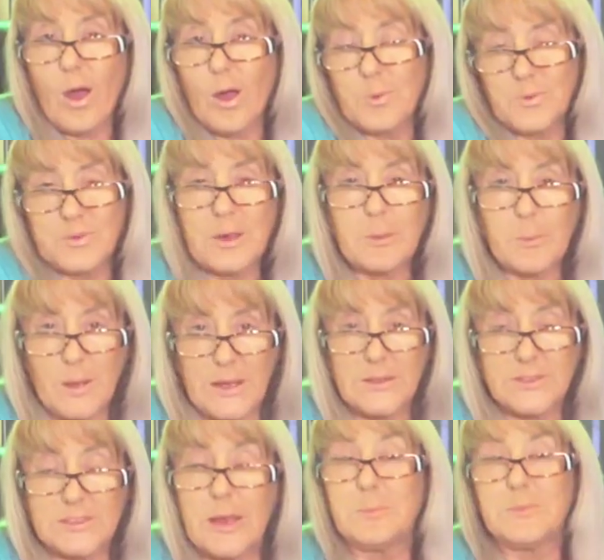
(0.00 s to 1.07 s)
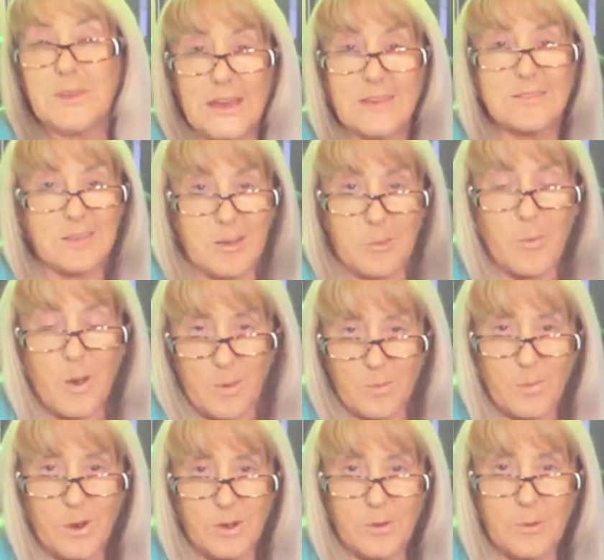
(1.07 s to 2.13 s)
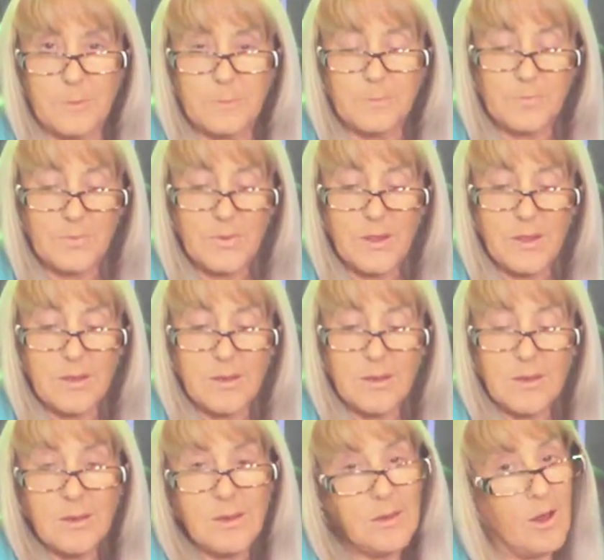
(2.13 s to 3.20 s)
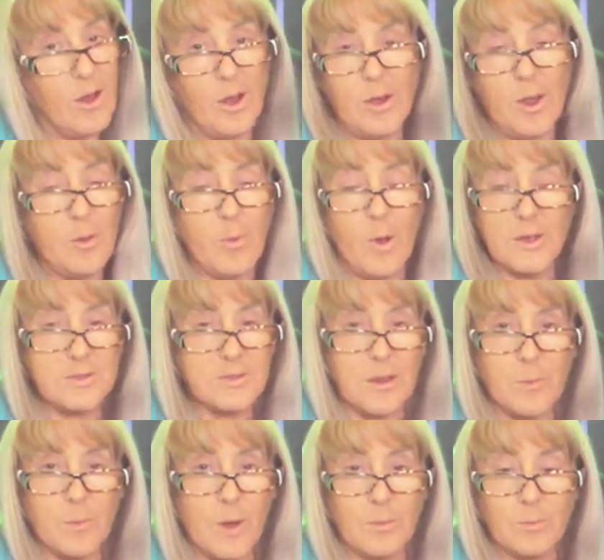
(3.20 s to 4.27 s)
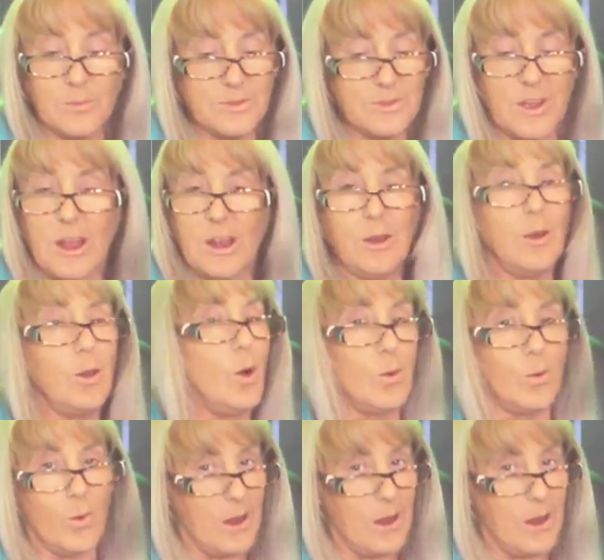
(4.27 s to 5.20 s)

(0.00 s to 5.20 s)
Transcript: hope someday someone will. I know my someone was a long